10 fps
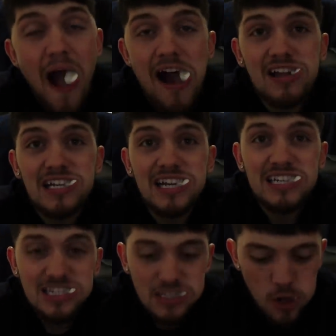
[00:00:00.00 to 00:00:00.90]
I did
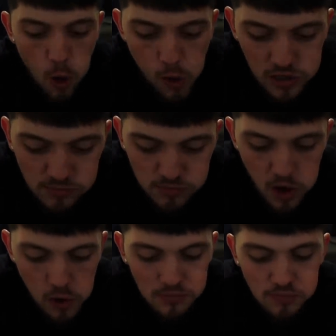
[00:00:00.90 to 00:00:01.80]
it so um,
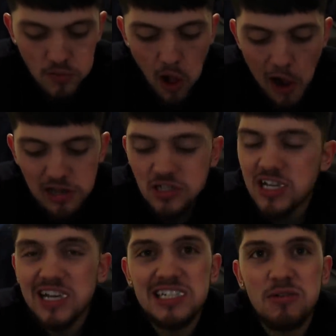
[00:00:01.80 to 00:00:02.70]
I know you
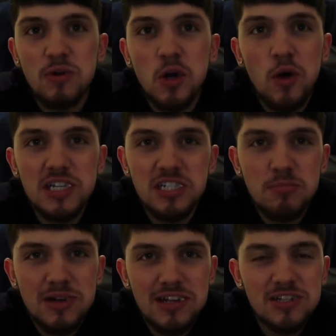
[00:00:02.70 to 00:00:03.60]
guys didn't request
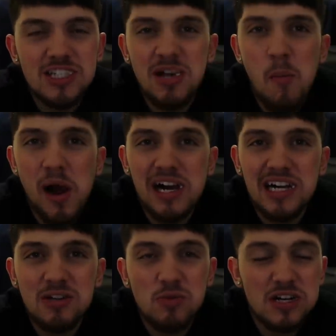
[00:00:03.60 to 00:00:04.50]
it but this is something I
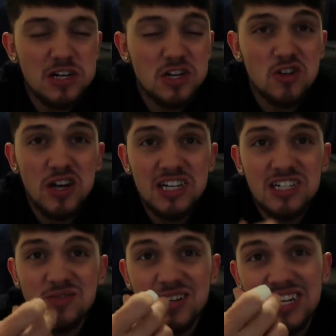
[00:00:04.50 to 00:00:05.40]
kind of wanted to do I
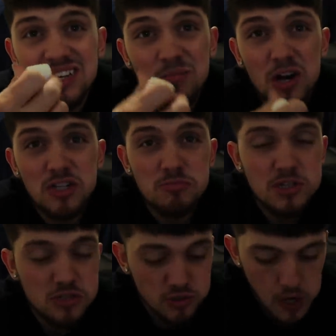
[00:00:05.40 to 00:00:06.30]
just wanted to eat
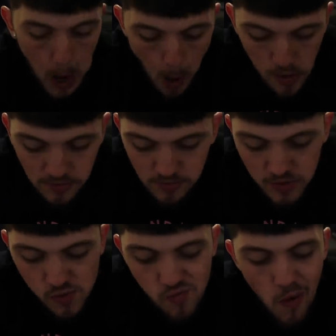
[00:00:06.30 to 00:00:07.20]
marshmallows
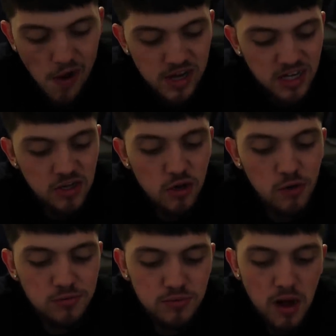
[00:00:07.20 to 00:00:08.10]
and I
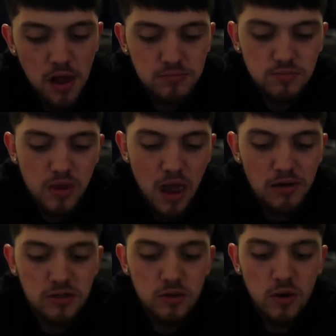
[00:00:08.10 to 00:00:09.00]
knew I
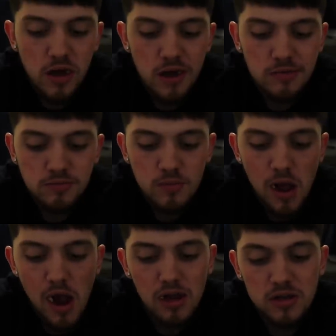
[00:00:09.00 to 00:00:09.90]
knew uh,
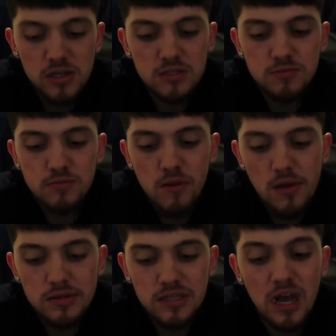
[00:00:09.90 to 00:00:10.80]
I could
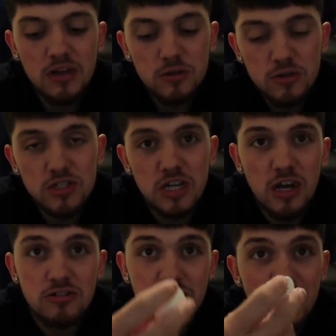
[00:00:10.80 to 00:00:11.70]
I could do this
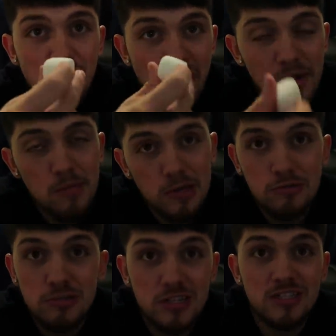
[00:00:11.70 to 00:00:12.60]
challenge and eat
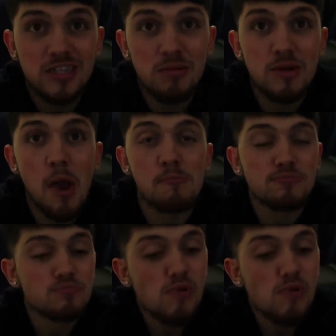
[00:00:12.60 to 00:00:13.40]
marshmallows at the same time